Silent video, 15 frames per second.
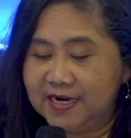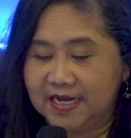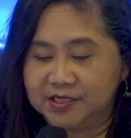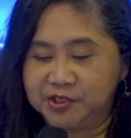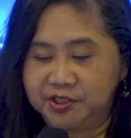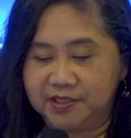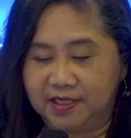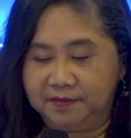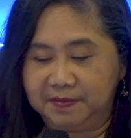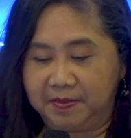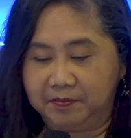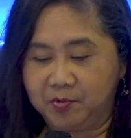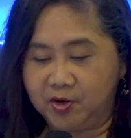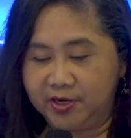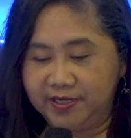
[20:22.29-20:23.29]
National
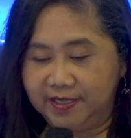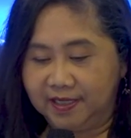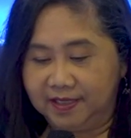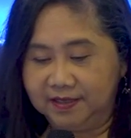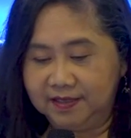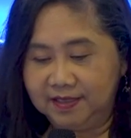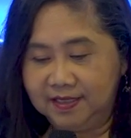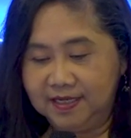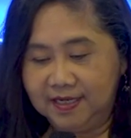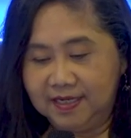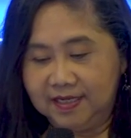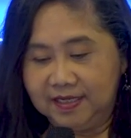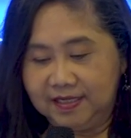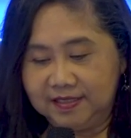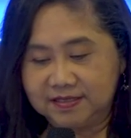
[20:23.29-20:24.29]
Memorial
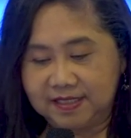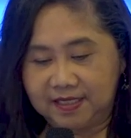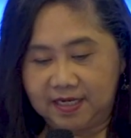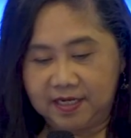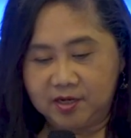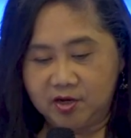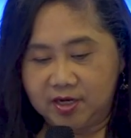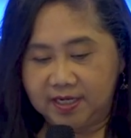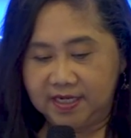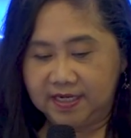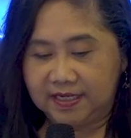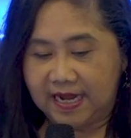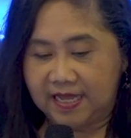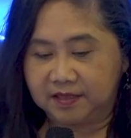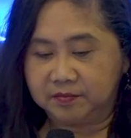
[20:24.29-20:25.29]
is an iconic
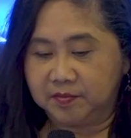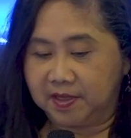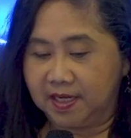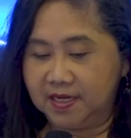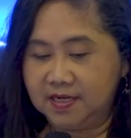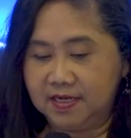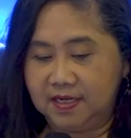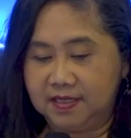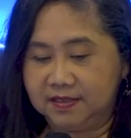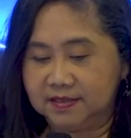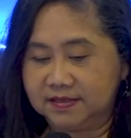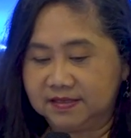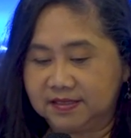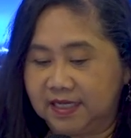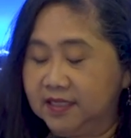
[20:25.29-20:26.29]
landmark in the
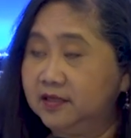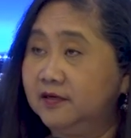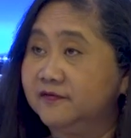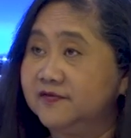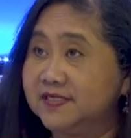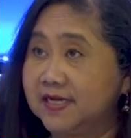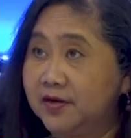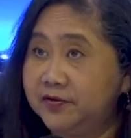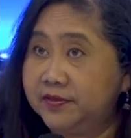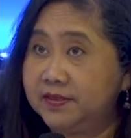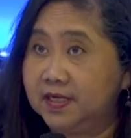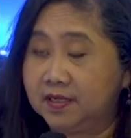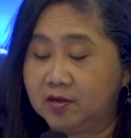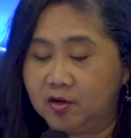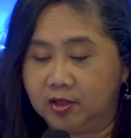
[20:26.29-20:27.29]
state of South
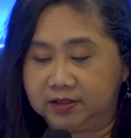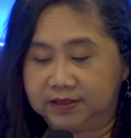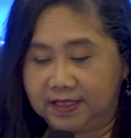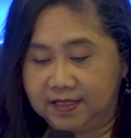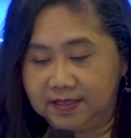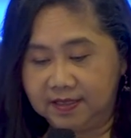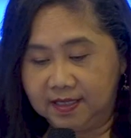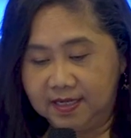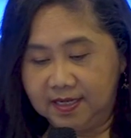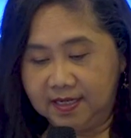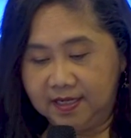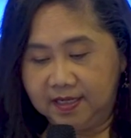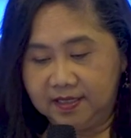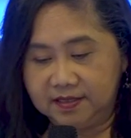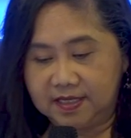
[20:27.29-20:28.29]
Dakota
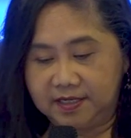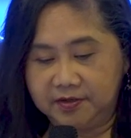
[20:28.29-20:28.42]
in the